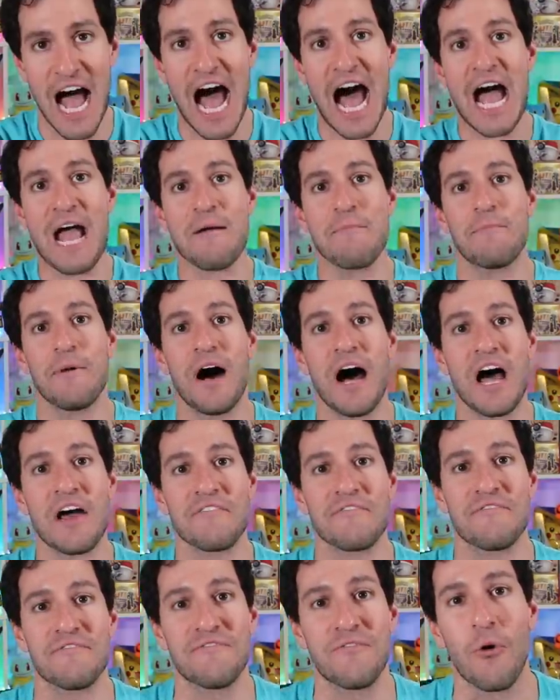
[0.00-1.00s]
I
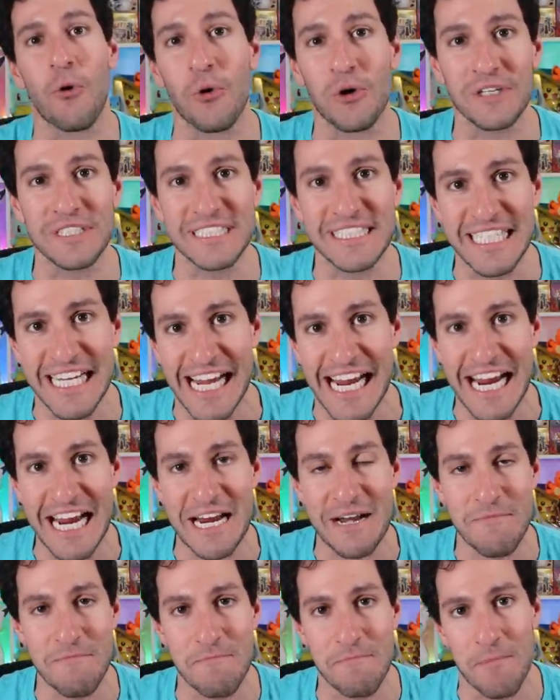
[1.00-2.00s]
bought
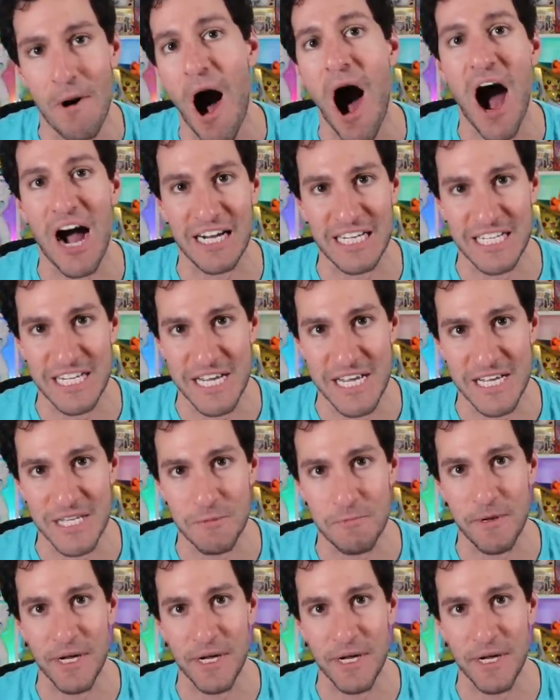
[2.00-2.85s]
14 boxes